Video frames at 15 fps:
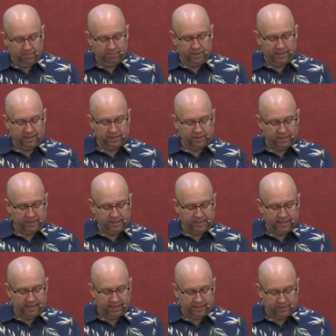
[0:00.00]
because the
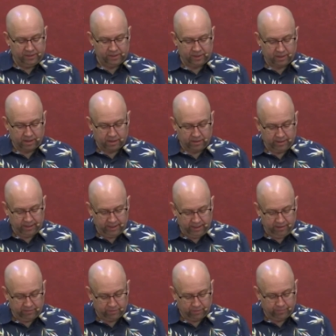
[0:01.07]
days are
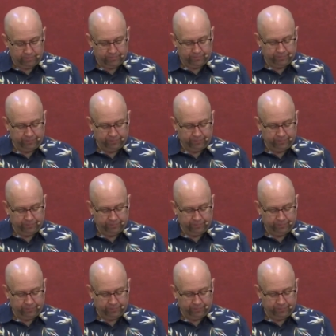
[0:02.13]
evil.